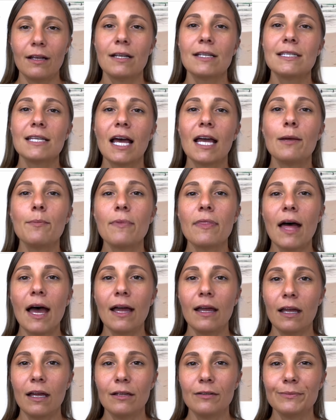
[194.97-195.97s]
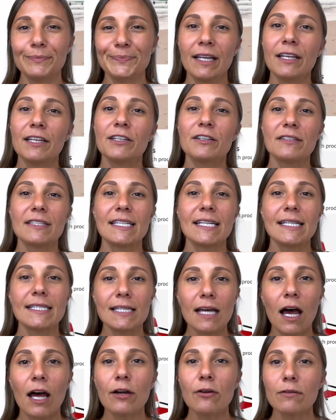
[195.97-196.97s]
Type that in. You'll see a
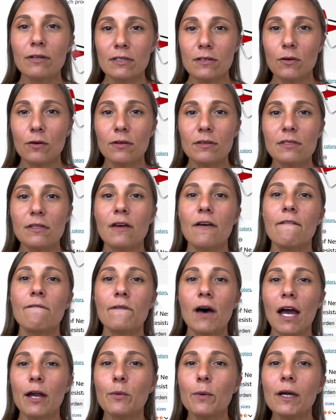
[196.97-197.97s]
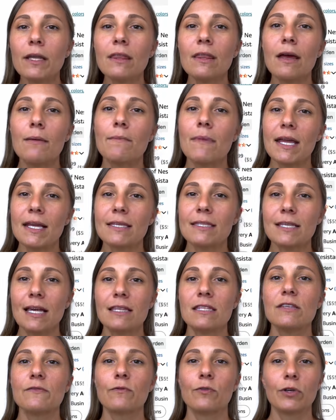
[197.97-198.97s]
ton of results. Find one that makes
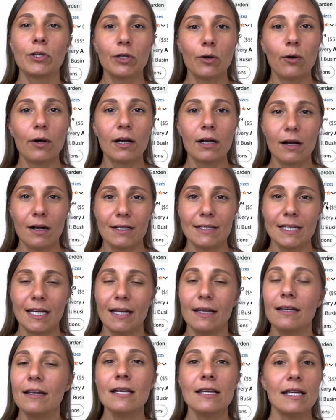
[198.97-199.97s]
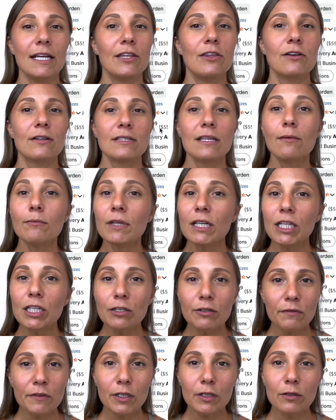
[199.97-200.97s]
sense for your content. Either something
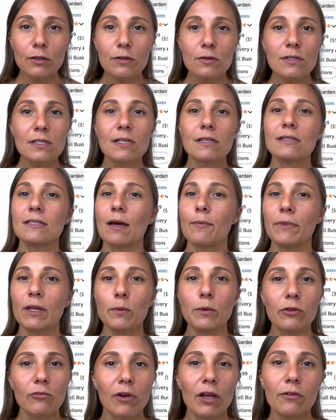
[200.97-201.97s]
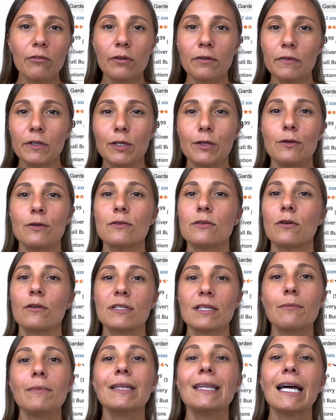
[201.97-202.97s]
you've used, something with great reviews, or
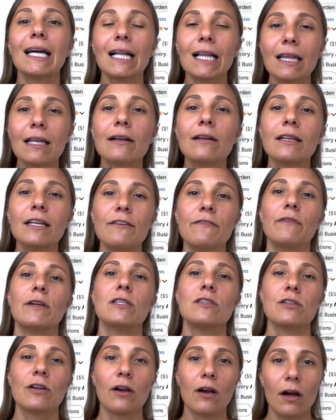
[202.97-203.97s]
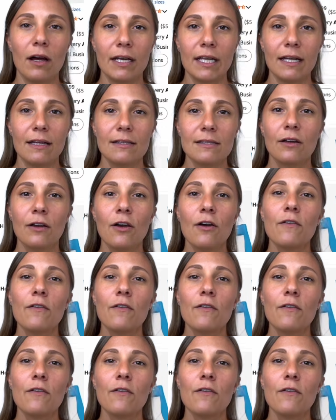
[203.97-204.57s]
something that clearly fits your audience.